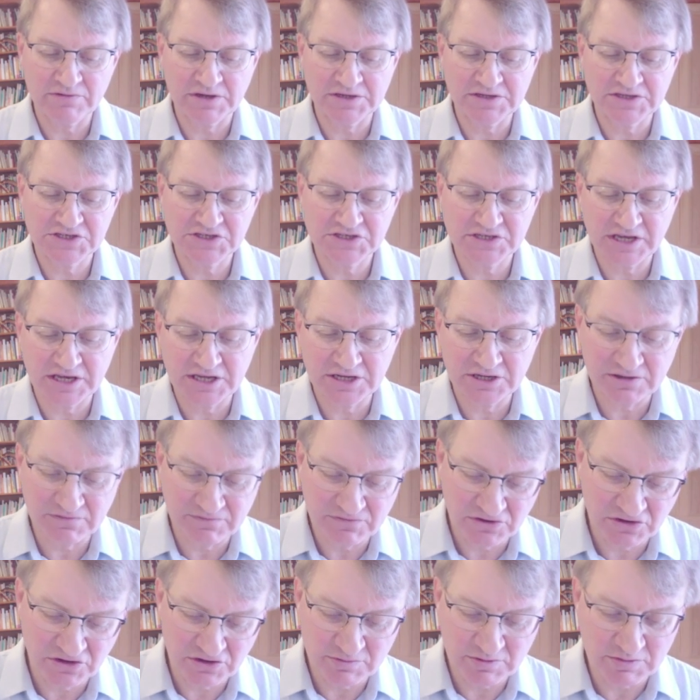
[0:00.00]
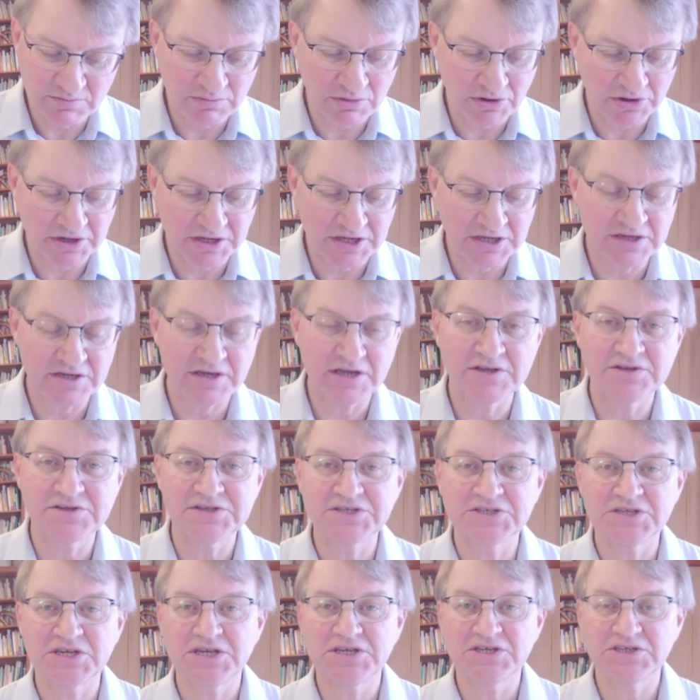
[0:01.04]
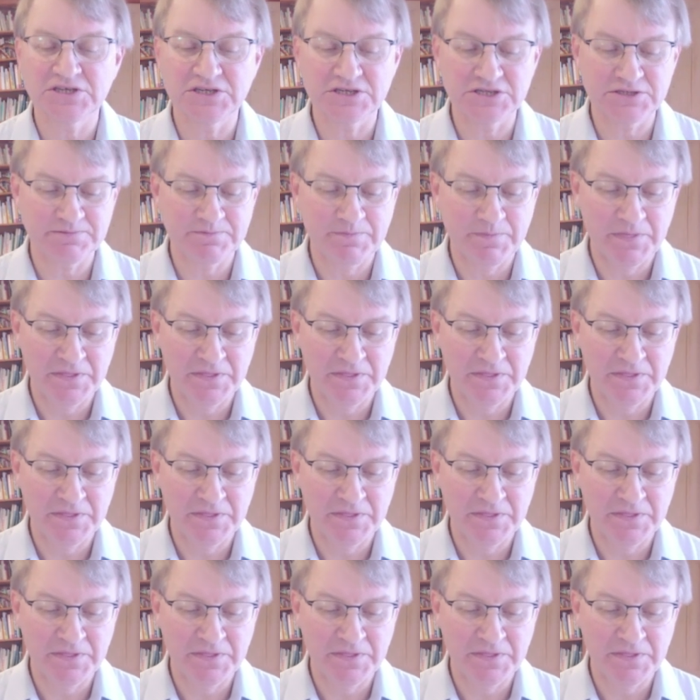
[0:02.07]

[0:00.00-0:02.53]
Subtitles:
understanding of the human body and diseases.